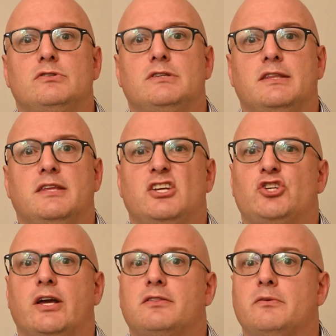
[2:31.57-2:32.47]
Did they
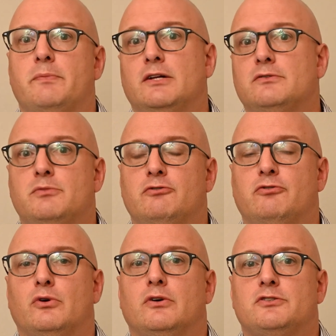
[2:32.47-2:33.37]
check the belt
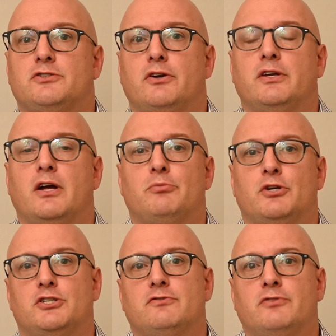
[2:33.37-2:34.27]
before starting
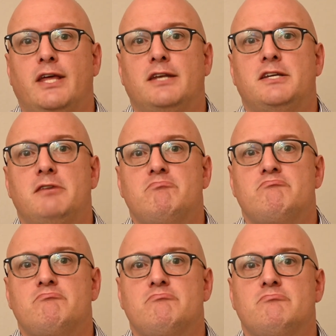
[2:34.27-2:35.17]
operation for that day?
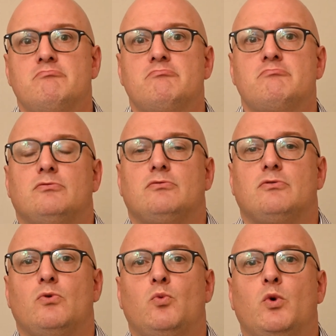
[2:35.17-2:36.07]

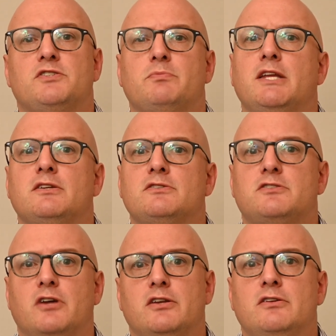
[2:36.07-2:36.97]
Was maintenance
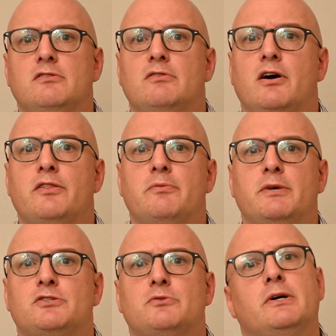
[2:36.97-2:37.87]
done on the
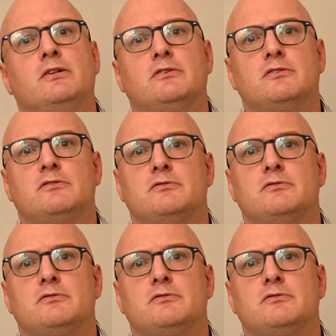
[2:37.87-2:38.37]
mixer belt?